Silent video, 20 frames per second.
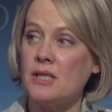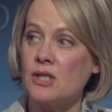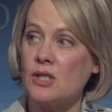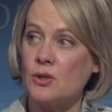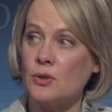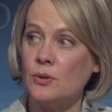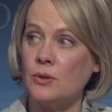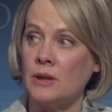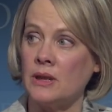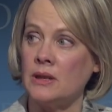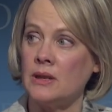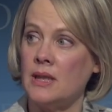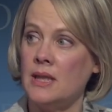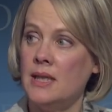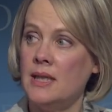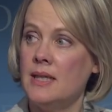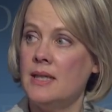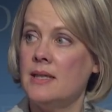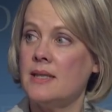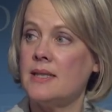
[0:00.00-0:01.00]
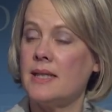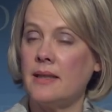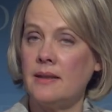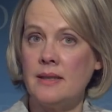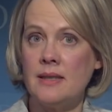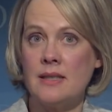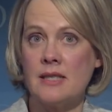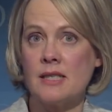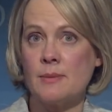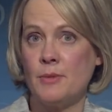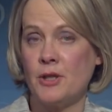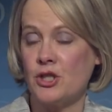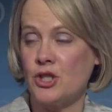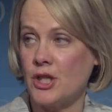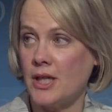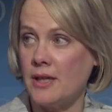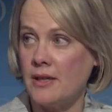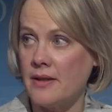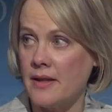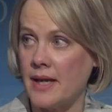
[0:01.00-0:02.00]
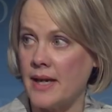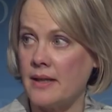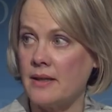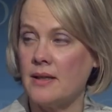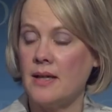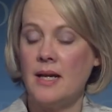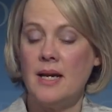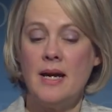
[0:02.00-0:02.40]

school telling a small child that.